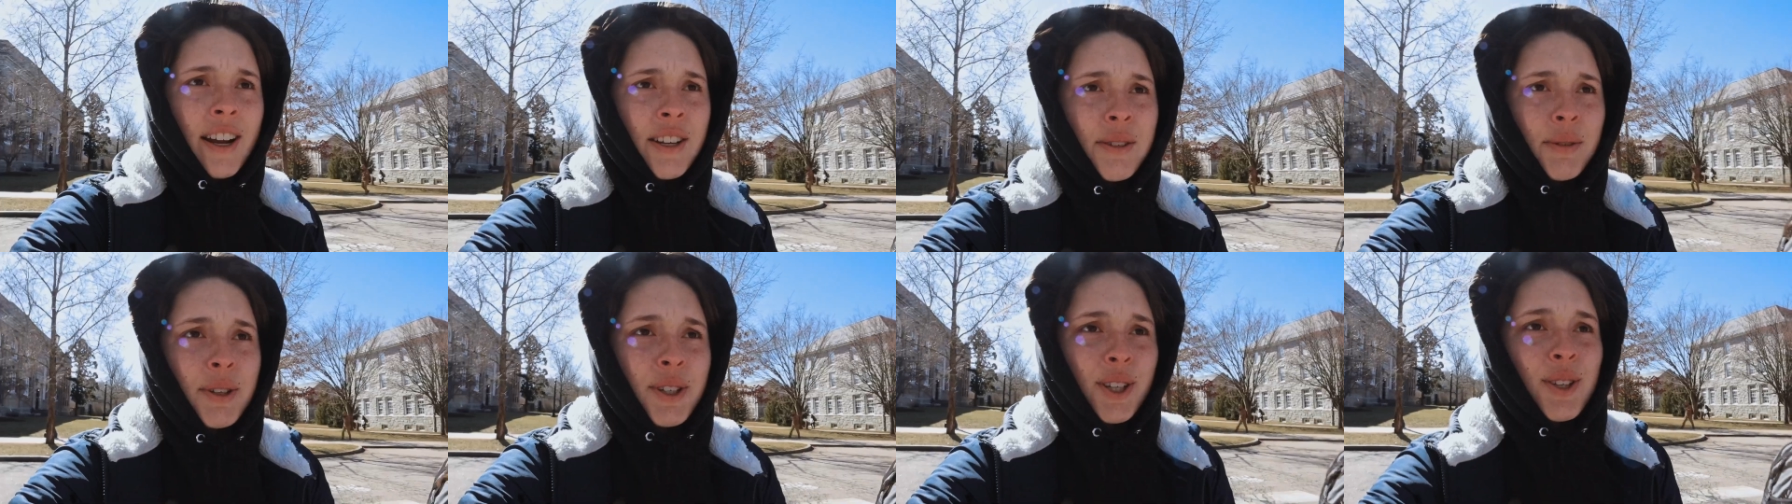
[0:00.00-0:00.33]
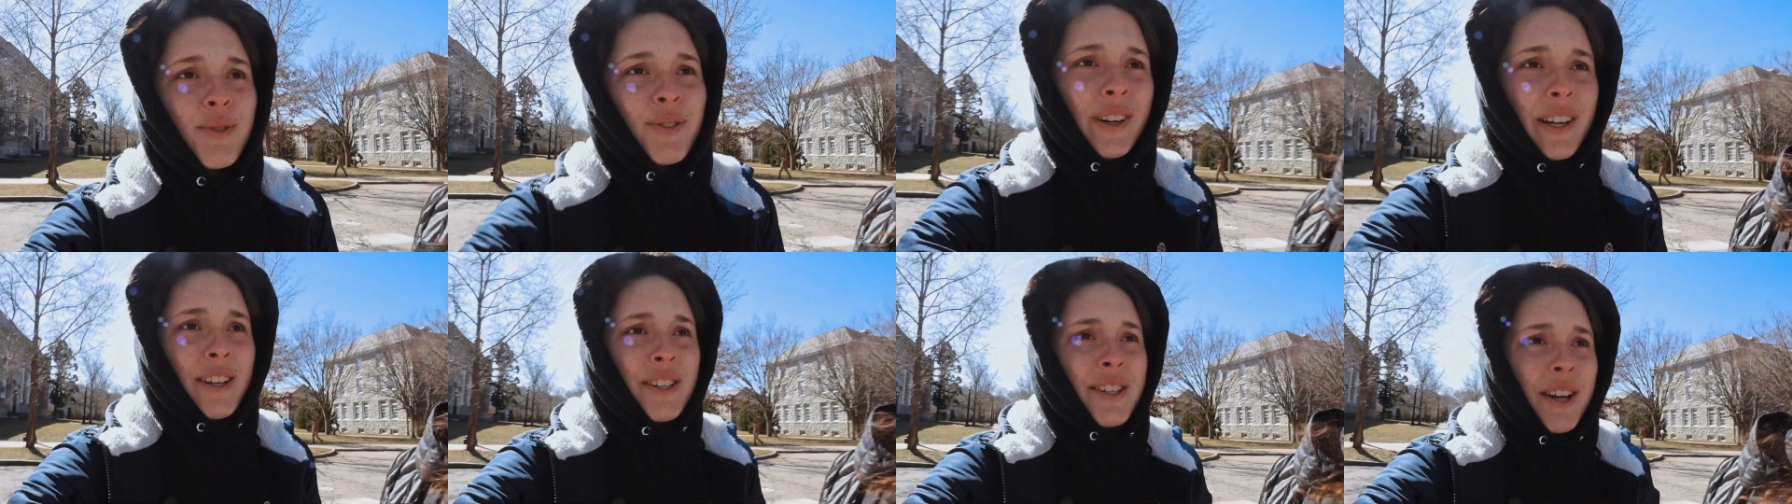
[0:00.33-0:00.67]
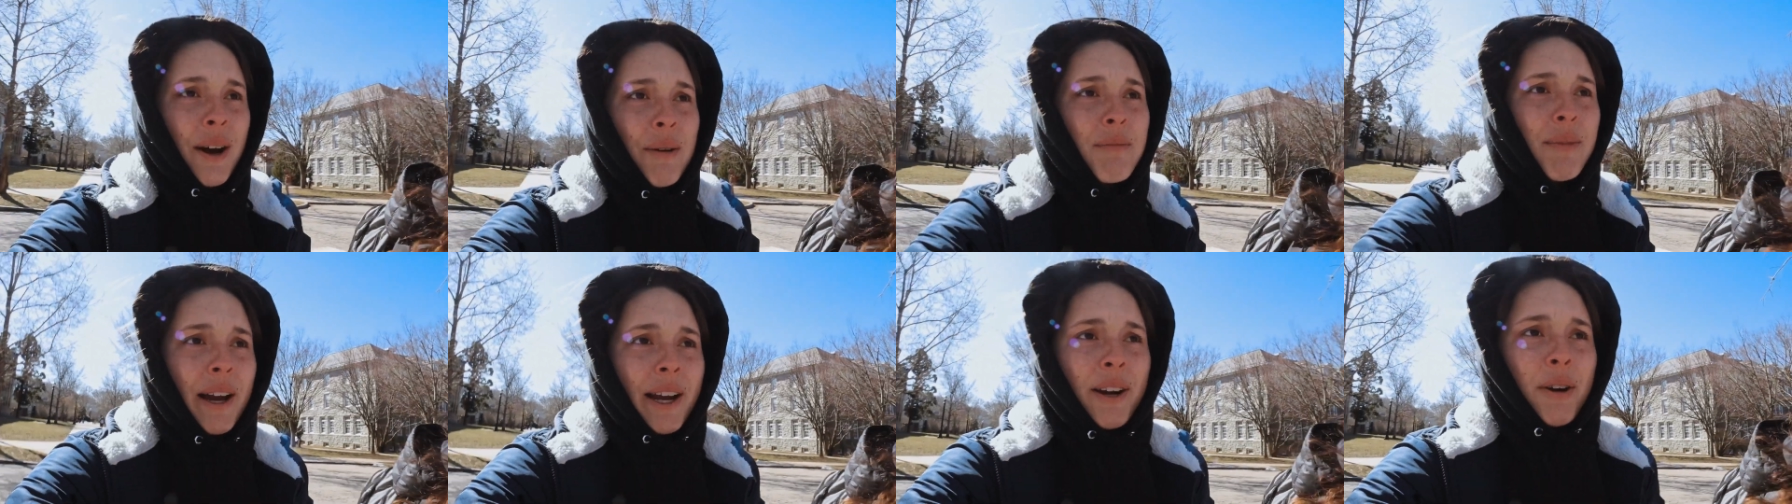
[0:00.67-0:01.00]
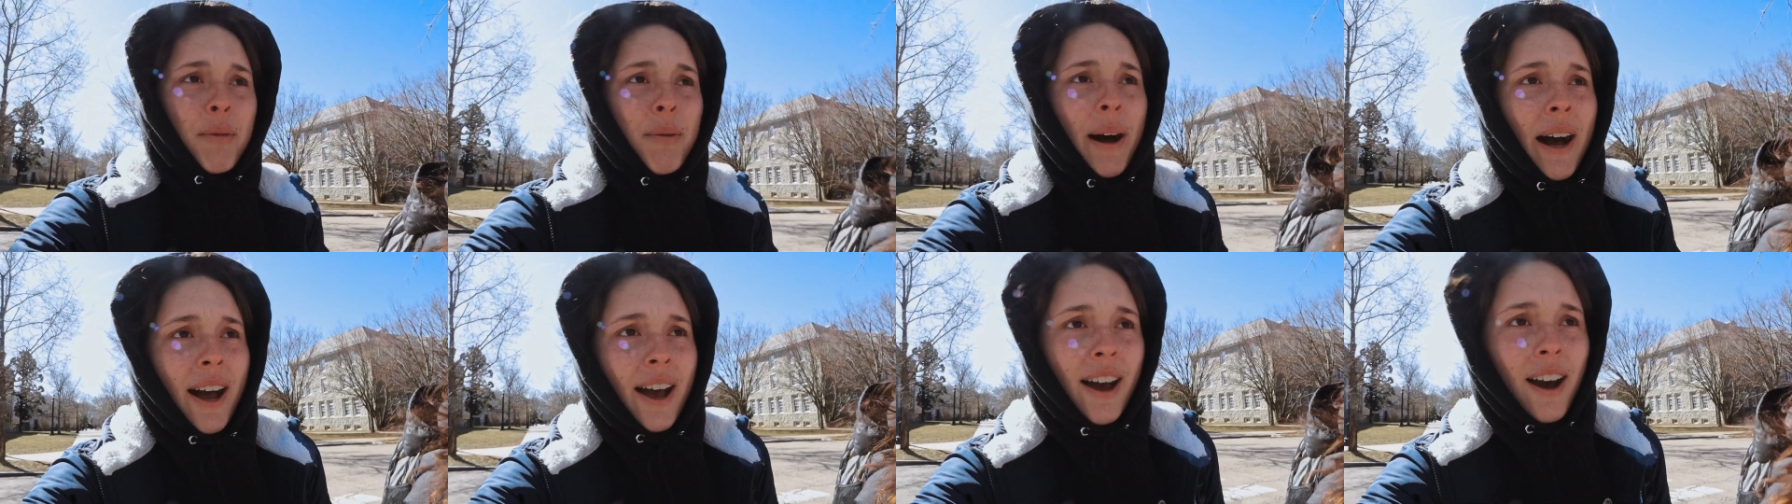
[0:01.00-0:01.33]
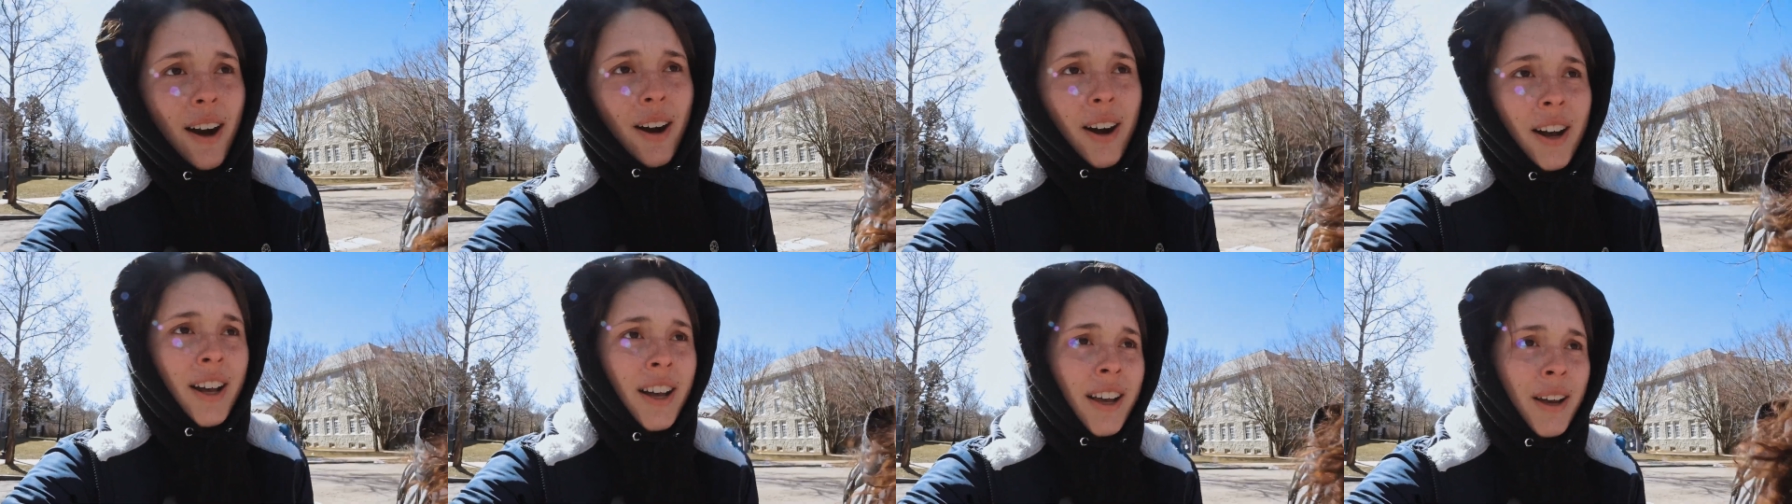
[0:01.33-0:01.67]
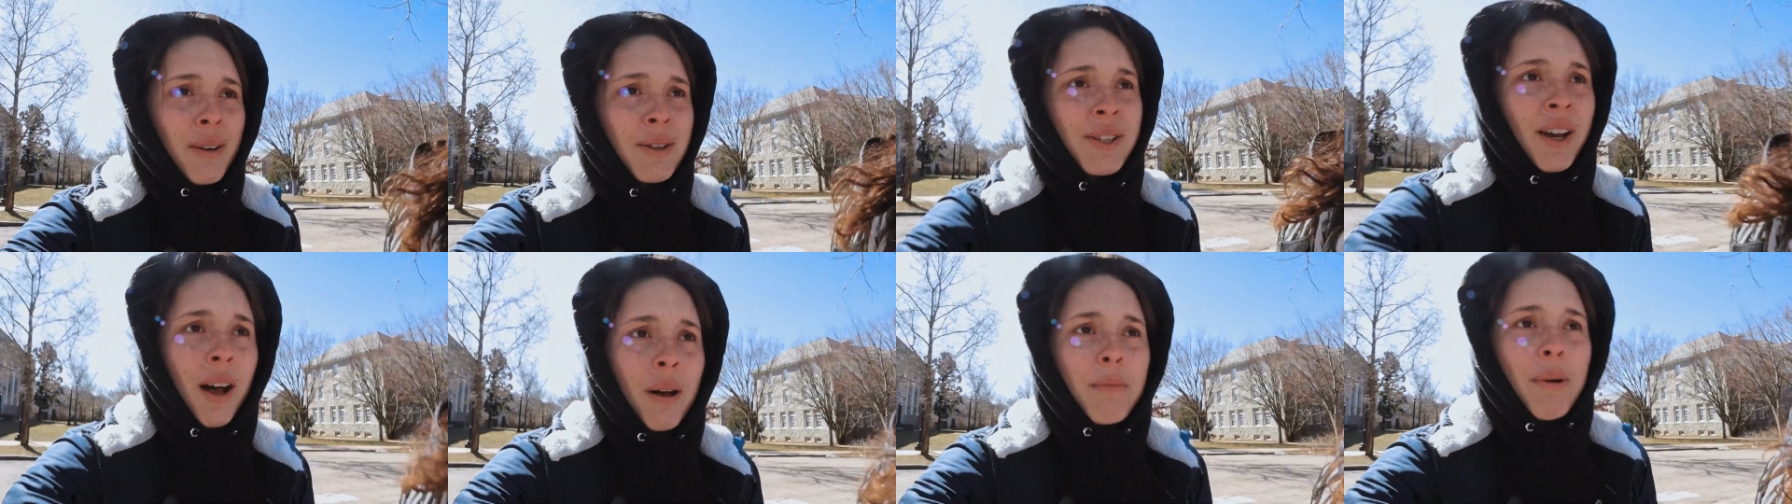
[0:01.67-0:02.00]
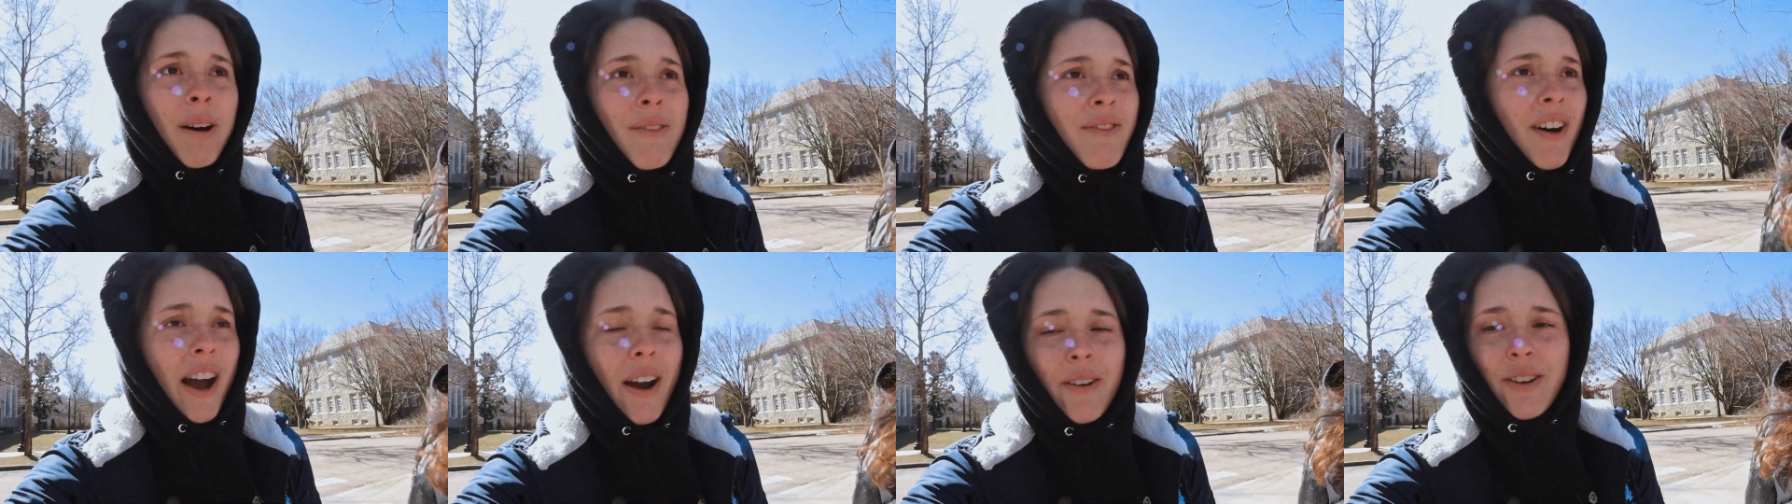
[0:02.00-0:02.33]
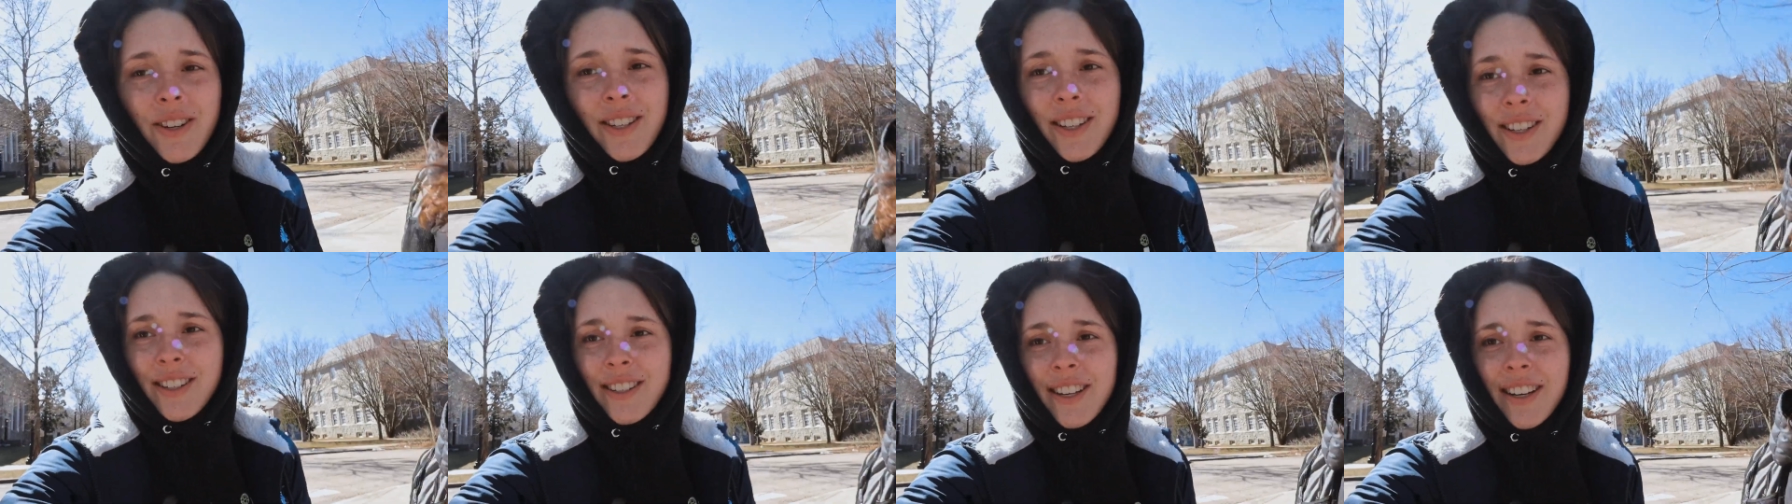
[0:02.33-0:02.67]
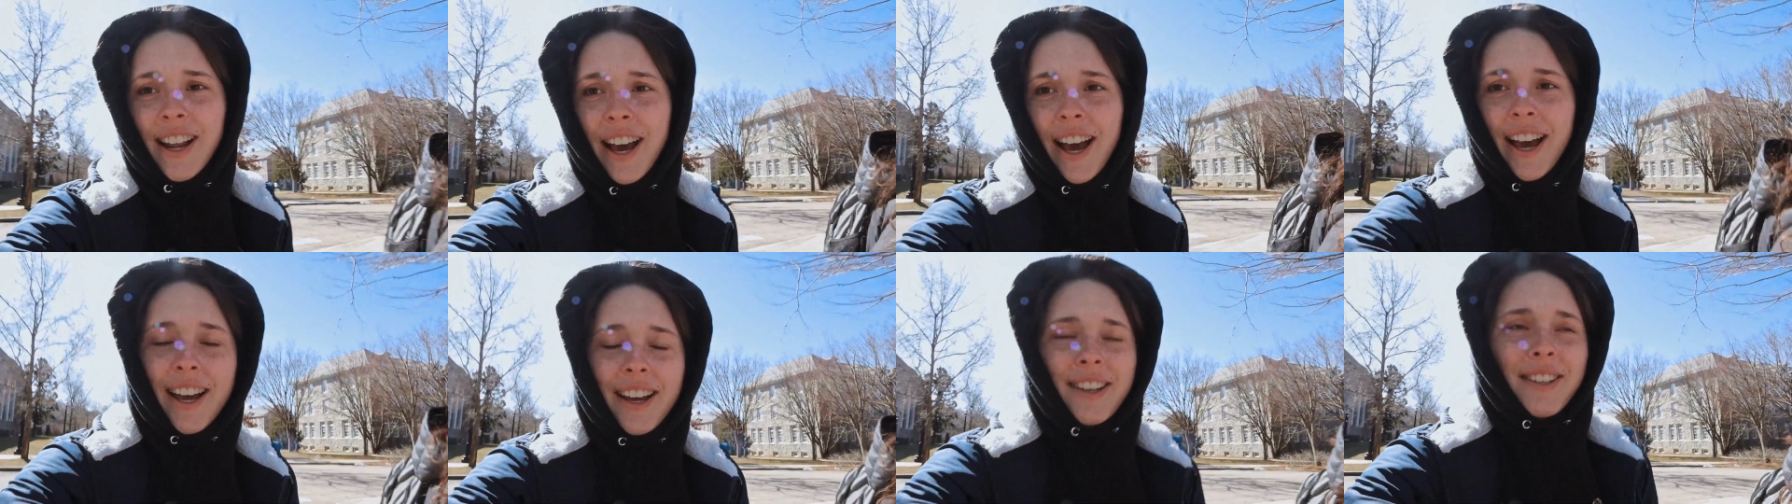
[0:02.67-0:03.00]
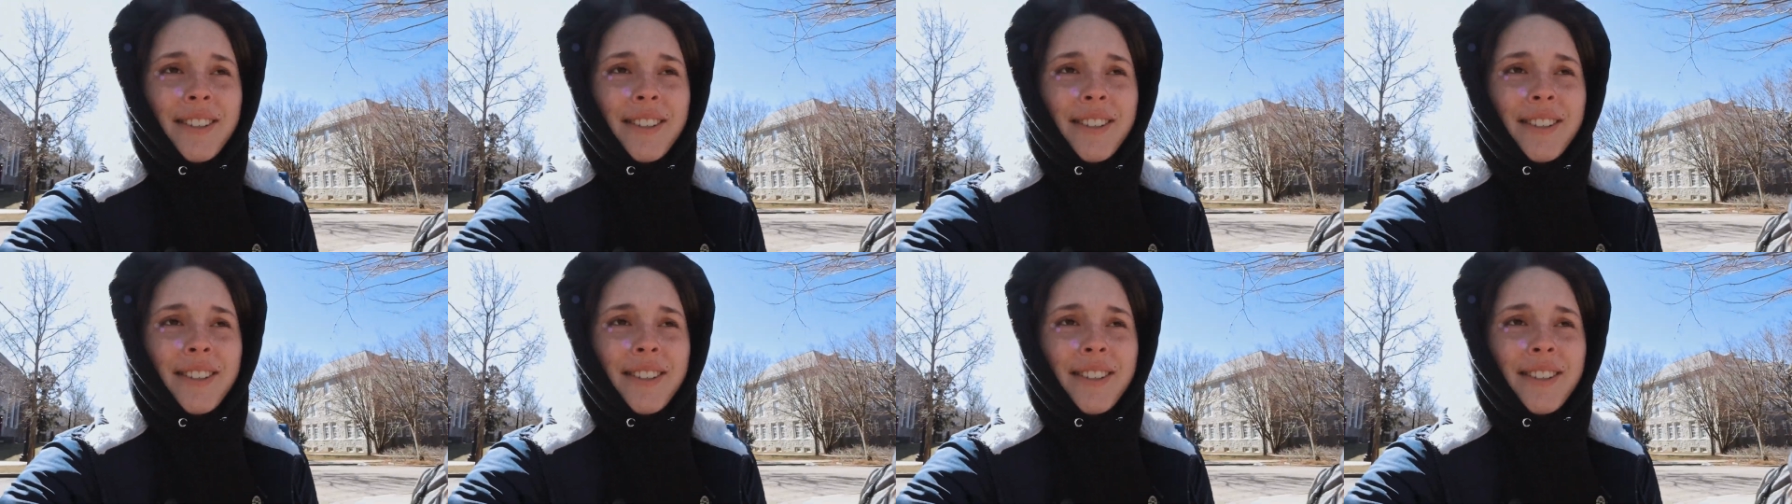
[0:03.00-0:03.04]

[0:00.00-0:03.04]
So we just finished up microbio. It was all about viruses today,